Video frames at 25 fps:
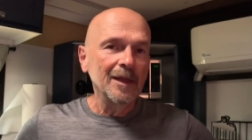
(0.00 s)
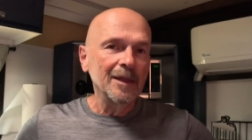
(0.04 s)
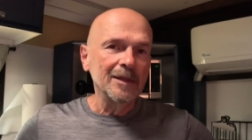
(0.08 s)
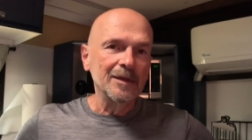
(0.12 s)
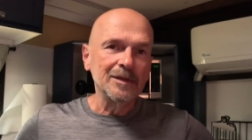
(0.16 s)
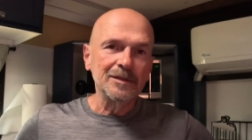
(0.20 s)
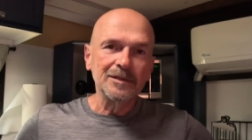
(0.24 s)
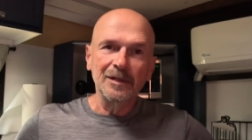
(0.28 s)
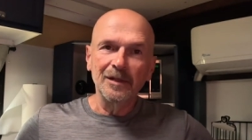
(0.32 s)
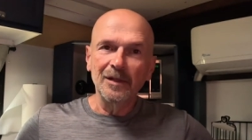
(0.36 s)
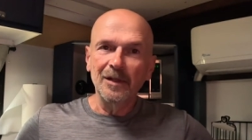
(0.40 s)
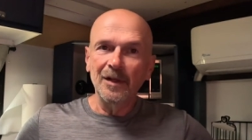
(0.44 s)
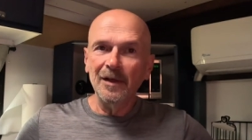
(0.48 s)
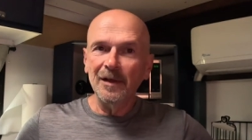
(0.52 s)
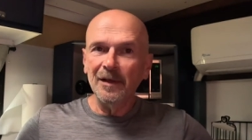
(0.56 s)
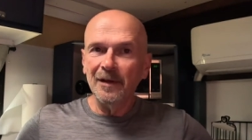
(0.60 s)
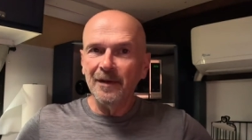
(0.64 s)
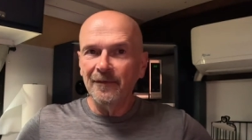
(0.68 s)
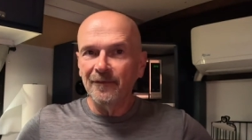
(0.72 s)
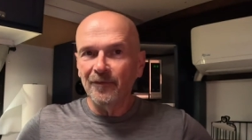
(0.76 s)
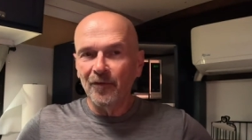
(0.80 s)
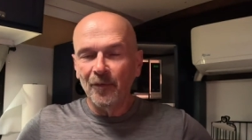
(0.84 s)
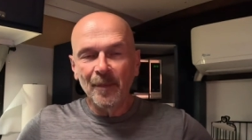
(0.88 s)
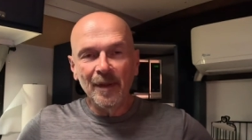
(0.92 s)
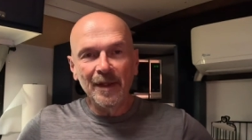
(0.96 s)
There's a lot of
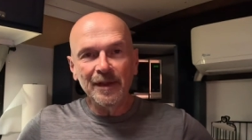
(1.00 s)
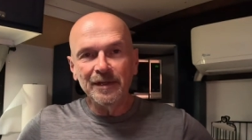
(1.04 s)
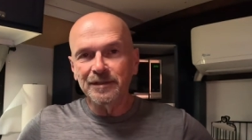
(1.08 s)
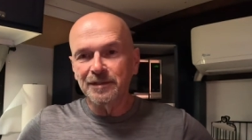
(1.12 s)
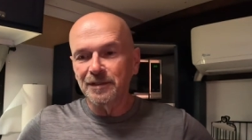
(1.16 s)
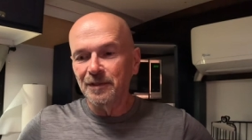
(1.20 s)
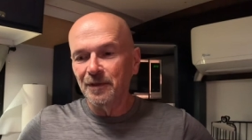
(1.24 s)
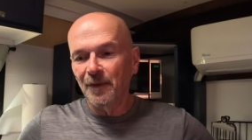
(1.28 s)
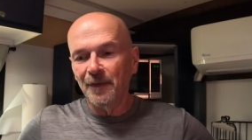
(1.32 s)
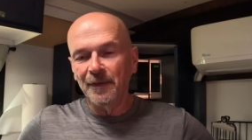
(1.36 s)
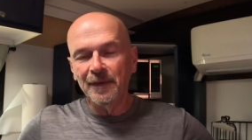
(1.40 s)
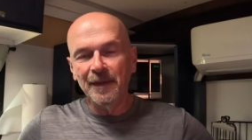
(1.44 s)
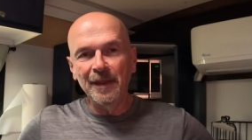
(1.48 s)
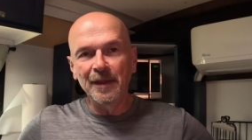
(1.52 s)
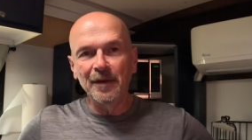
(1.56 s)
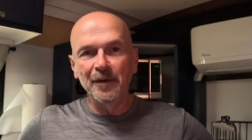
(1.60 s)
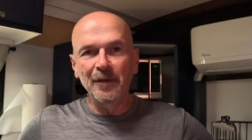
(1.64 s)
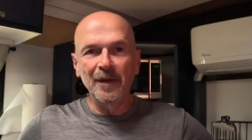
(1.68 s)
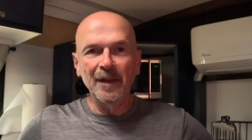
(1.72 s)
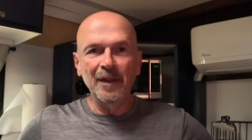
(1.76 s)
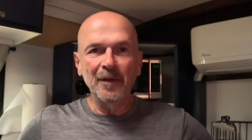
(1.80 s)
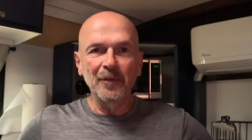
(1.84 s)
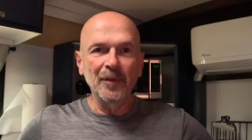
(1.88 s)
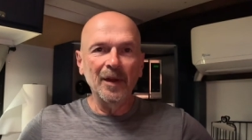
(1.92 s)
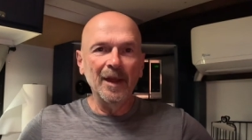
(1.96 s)
information on the
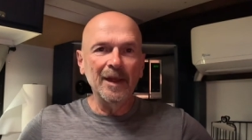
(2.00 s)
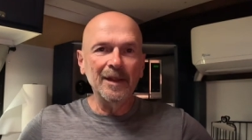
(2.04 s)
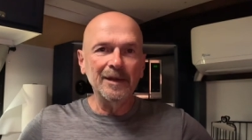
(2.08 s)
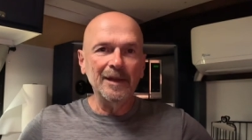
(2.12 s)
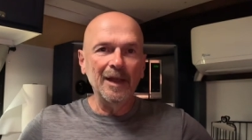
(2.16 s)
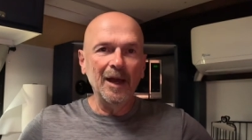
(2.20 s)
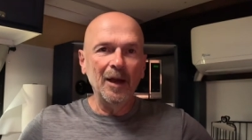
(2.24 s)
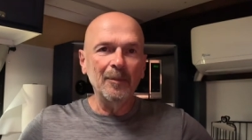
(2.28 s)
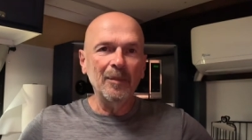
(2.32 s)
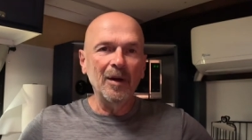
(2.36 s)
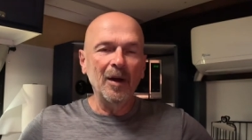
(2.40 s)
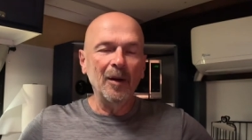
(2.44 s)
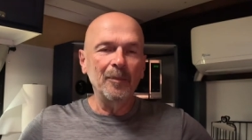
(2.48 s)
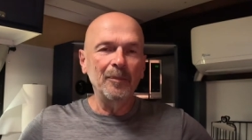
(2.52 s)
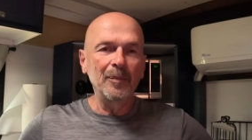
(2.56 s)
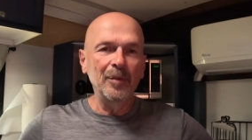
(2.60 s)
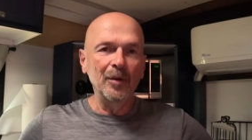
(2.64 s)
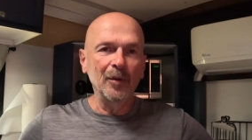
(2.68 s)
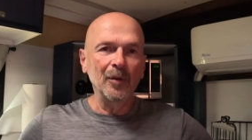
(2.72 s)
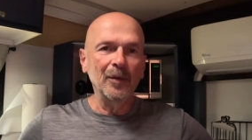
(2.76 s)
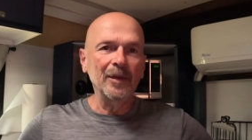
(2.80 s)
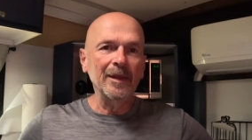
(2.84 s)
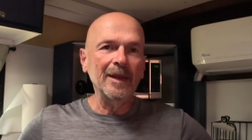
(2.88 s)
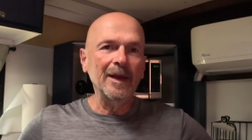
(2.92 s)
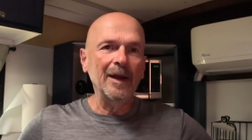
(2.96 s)
internet right now about
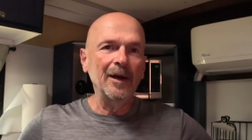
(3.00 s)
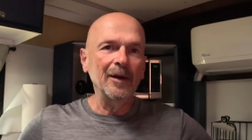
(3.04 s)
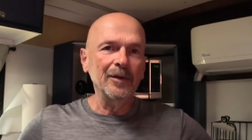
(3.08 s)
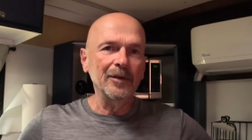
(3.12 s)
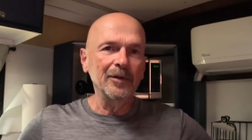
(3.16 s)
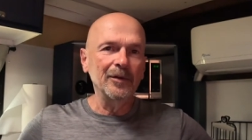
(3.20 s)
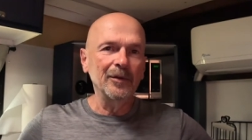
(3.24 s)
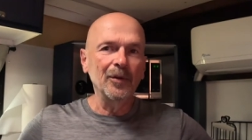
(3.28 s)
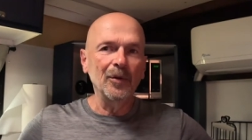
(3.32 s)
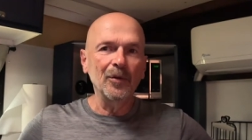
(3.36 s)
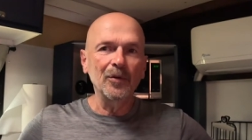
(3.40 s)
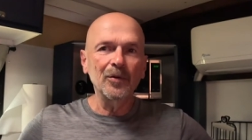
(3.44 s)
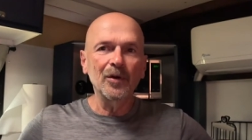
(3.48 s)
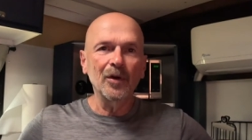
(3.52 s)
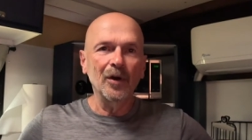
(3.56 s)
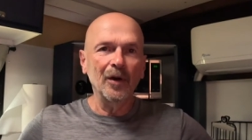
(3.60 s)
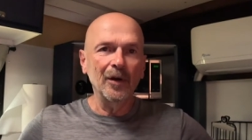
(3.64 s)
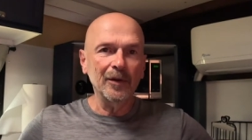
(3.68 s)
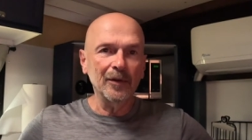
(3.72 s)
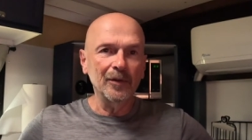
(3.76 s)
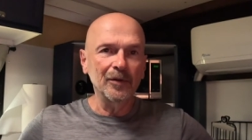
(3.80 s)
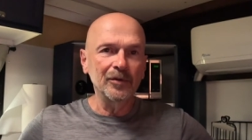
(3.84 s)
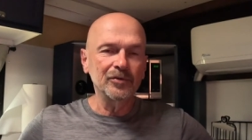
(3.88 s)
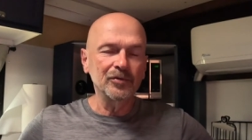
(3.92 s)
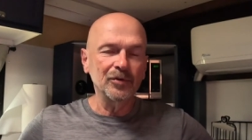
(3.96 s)
building out your own
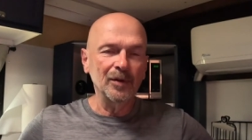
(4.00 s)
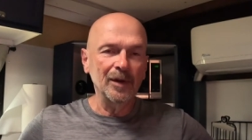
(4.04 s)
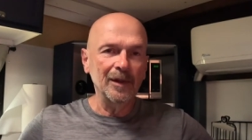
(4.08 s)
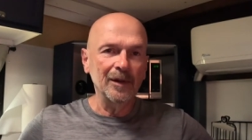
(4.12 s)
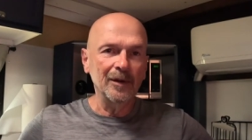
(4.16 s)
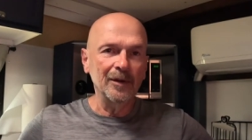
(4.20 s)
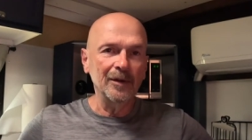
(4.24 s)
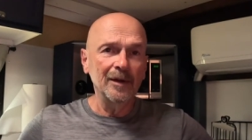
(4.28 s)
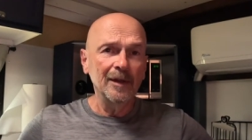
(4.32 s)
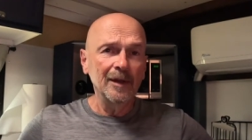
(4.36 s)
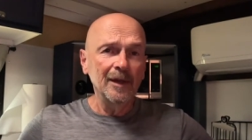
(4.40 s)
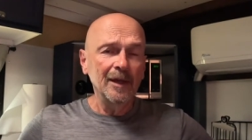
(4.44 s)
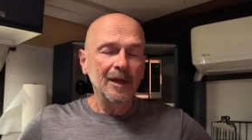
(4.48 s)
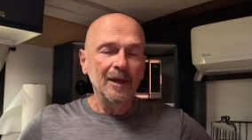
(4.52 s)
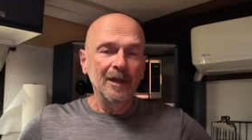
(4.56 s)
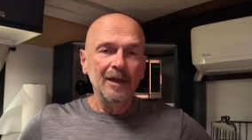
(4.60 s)
cargo trailer.